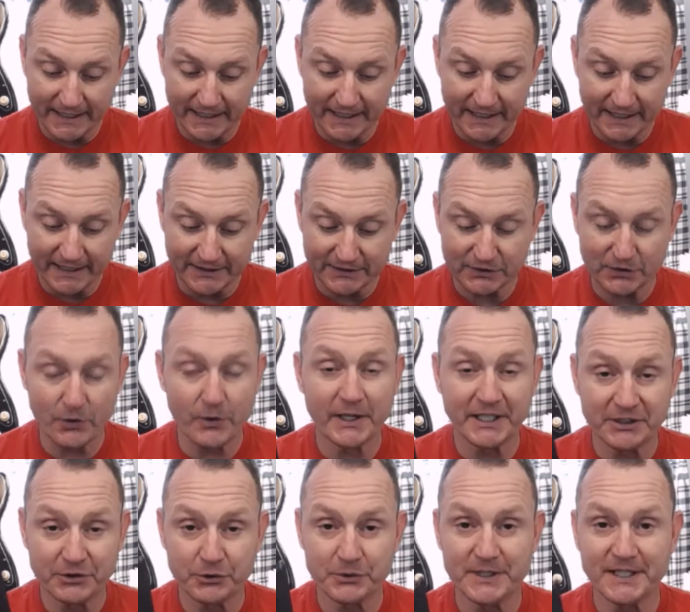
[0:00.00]
It's going
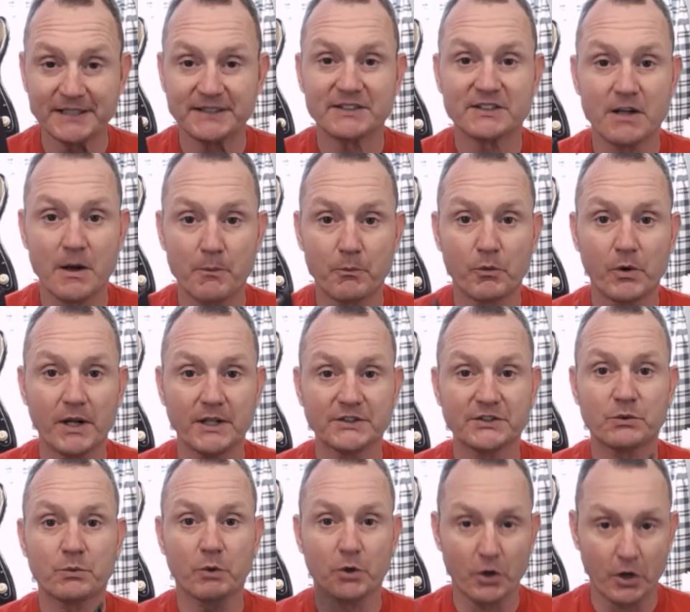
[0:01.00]
to get some rust
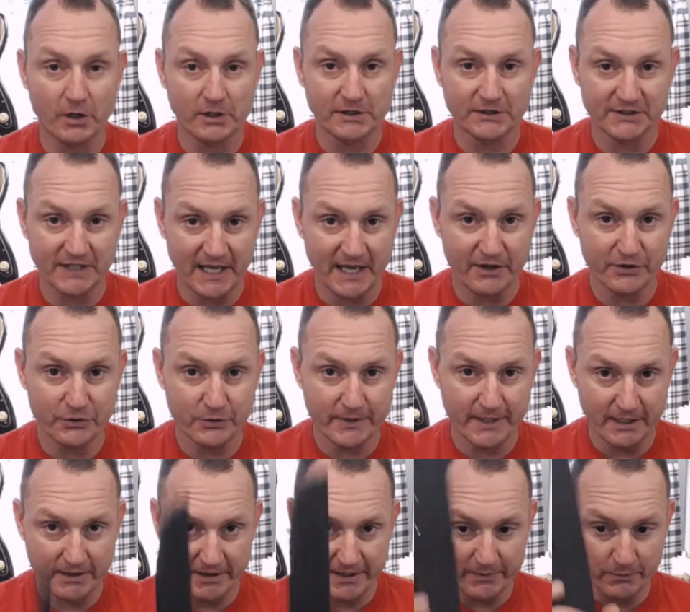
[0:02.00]
regardless of how you
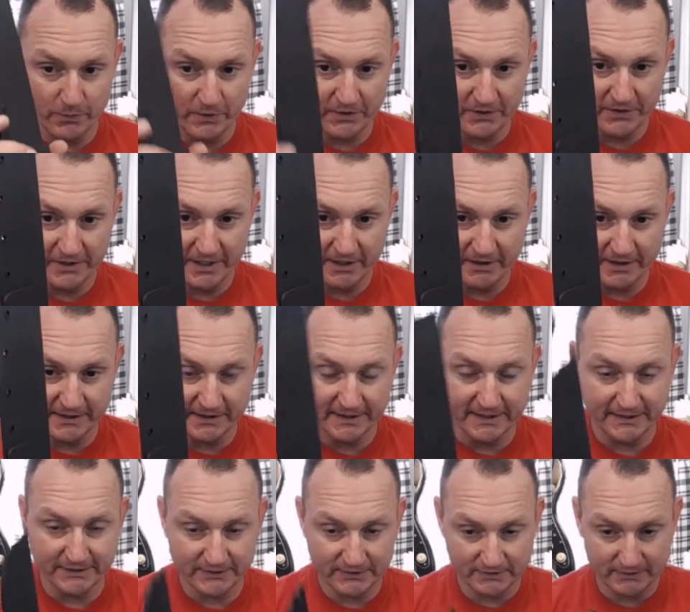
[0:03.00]
carry it, whether you carry it in
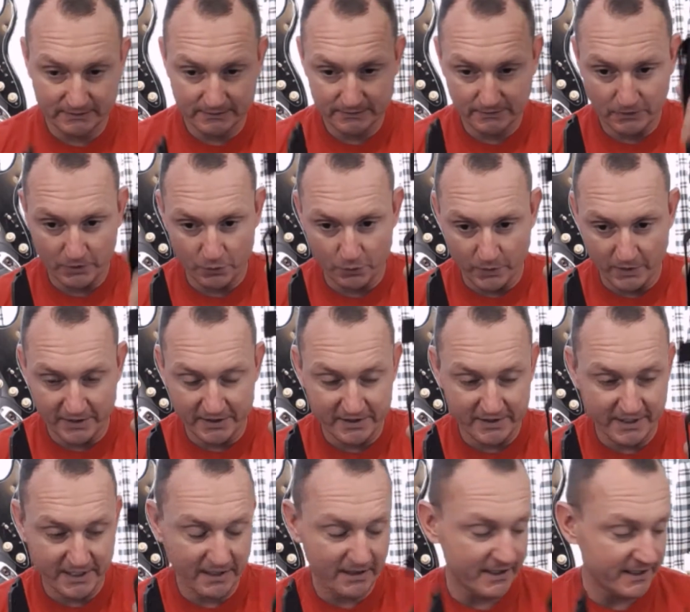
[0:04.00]
this, or whether you
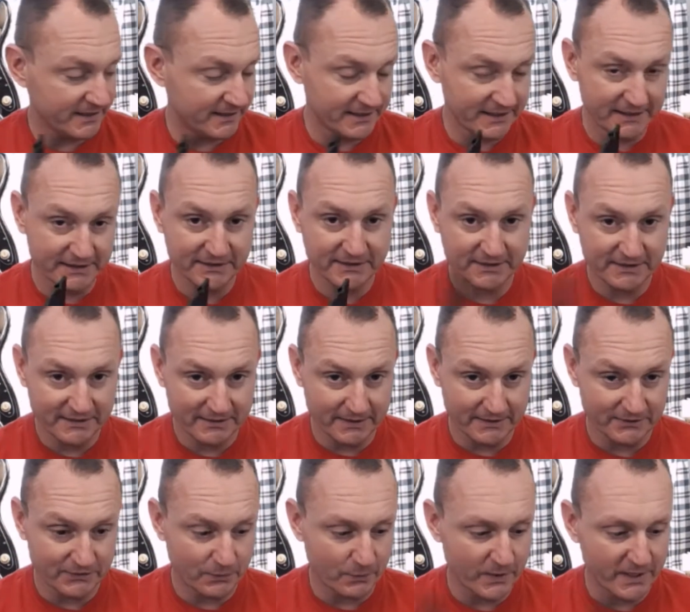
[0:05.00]
carry it in this.
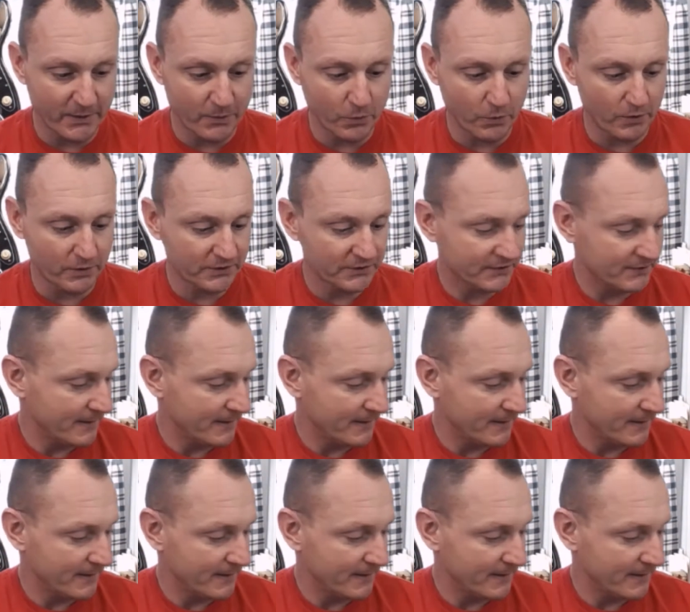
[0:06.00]
That's the way it works.